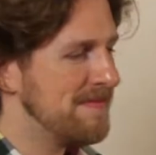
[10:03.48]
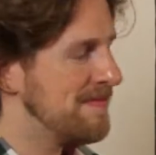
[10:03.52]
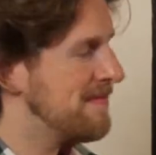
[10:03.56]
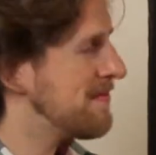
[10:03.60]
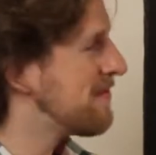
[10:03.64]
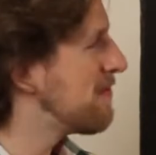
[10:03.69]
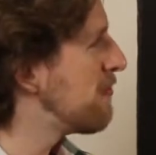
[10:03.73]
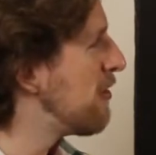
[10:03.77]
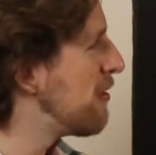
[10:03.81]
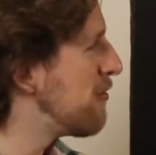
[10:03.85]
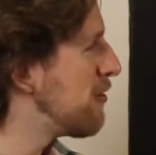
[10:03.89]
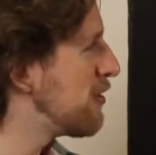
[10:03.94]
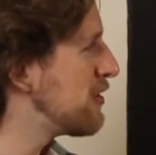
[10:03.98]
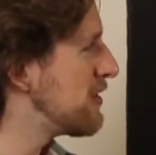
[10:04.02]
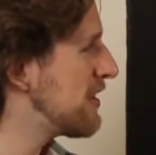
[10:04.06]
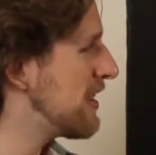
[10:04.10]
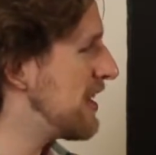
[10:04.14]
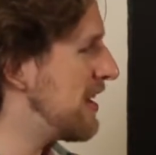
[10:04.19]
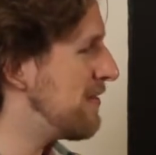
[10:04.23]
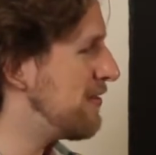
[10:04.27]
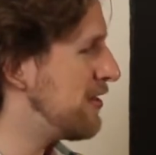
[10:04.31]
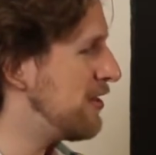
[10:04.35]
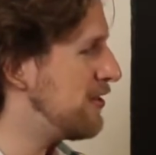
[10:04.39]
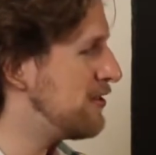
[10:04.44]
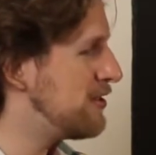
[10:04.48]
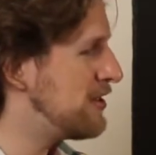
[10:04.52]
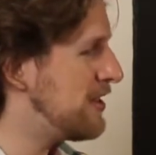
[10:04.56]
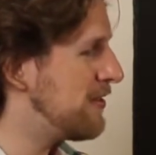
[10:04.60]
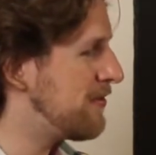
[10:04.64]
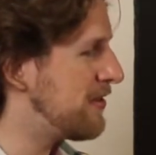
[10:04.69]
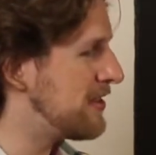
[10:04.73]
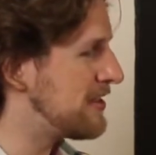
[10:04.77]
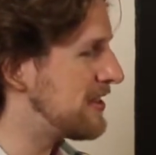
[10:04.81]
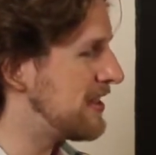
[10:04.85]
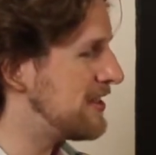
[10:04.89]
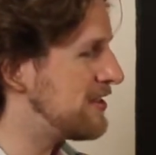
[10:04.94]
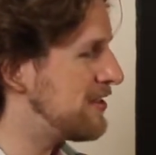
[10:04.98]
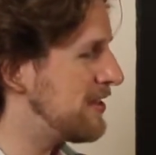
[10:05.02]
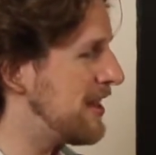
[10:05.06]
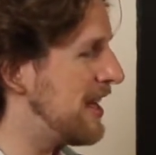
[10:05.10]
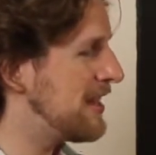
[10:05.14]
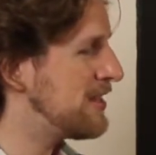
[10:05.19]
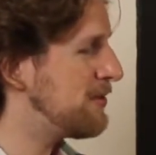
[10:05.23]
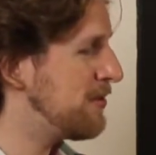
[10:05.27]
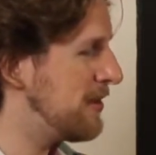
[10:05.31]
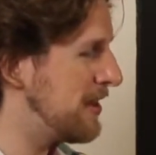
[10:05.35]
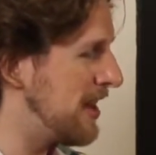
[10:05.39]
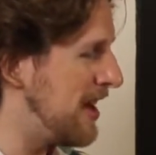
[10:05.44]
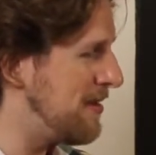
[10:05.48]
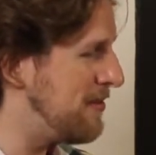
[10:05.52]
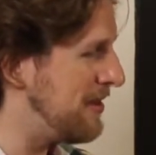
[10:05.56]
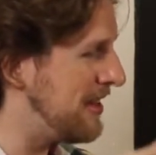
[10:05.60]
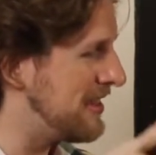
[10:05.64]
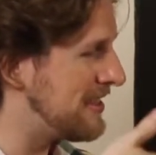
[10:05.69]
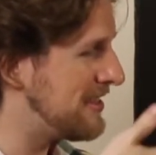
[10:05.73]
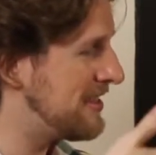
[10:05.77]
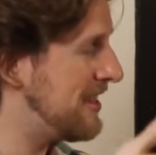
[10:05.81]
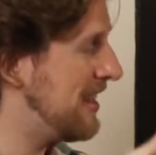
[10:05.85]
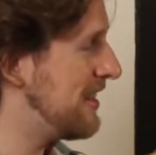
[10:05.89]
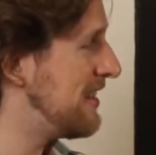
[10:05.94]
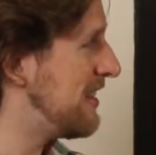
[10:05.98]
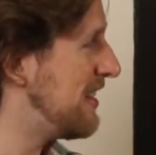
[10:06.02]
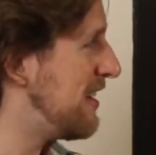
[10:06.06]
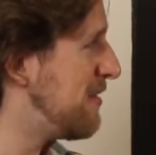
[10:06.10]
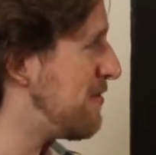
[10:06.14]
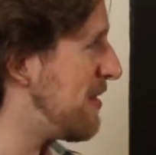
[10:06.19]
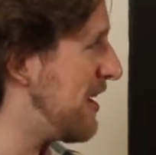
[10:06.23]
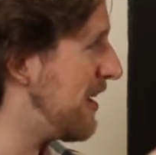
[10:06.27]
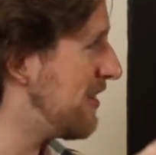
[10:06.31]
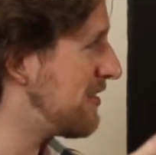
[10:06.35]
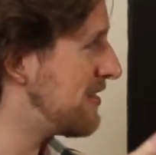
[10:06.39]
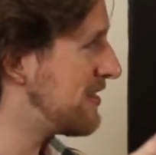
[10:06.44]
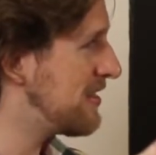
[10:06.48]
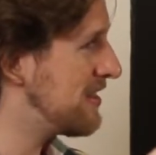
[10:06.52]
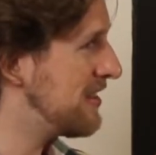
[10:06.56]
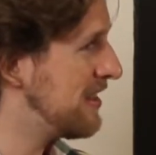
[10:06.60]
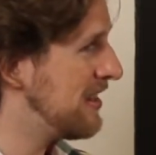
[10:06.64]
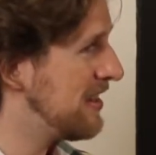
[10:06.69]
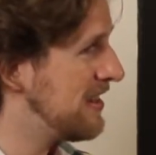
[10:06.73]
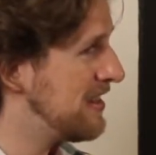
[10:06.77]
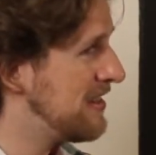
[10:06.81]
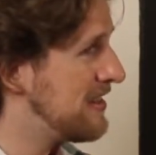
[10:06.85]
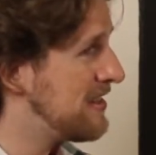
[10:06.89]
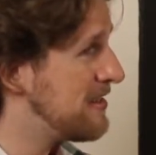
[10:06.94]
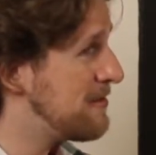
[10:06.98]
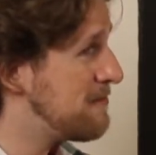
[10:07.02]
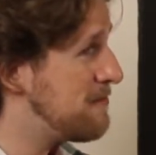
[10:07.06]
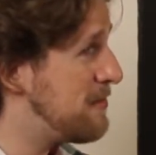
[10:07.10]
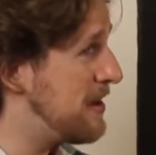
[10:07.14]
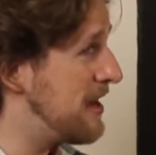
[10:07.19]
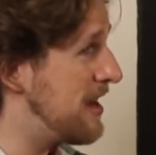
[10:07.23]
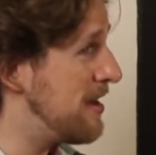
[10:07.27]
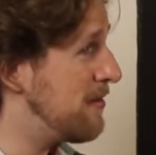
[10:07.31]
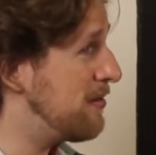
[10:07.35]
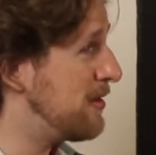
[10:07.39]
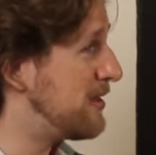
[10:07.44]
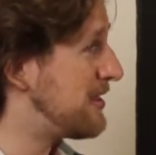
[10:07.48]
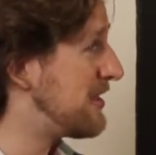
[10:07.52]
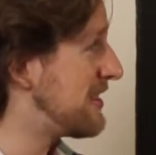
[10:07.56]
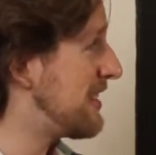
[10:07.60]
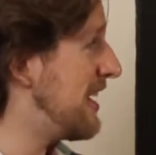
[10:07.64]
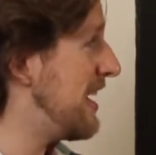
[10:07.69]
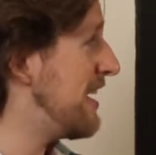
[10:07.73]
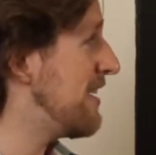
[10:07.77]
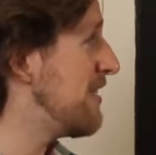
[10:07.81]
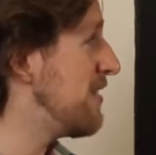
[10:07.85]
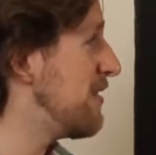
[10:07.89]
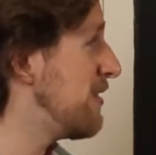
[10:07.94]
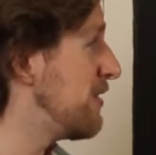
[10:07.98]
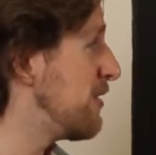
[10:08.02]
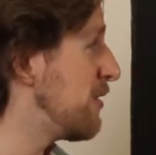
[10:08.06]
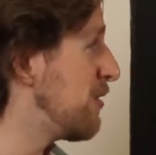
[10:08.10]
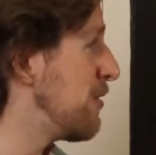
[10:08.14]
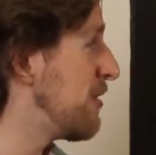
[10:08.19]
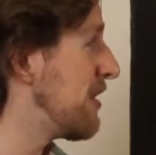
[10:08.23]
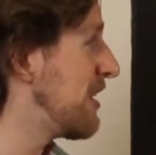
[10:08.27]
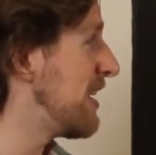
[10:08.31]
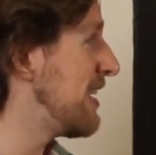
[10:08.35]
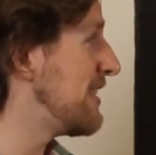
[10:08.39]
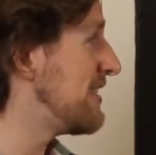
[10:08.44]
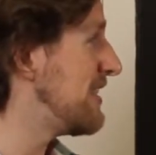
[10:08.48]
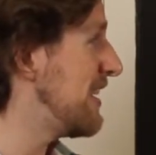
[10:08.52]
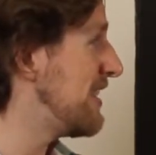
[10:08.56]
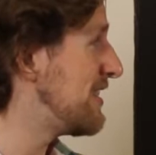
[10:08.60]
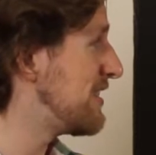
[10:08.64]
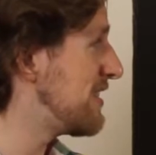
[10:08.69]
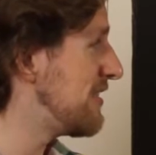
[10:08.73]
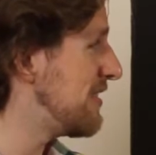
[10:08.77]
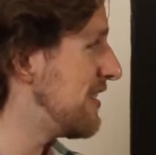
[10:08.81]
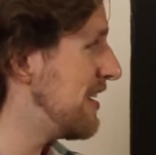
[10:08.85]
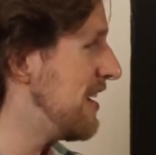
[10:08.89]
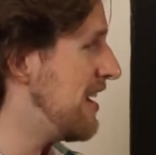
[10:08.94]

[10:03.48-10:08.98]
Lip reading: One person can have a huge difference. And so that's what got me excited about being able to scale the organization.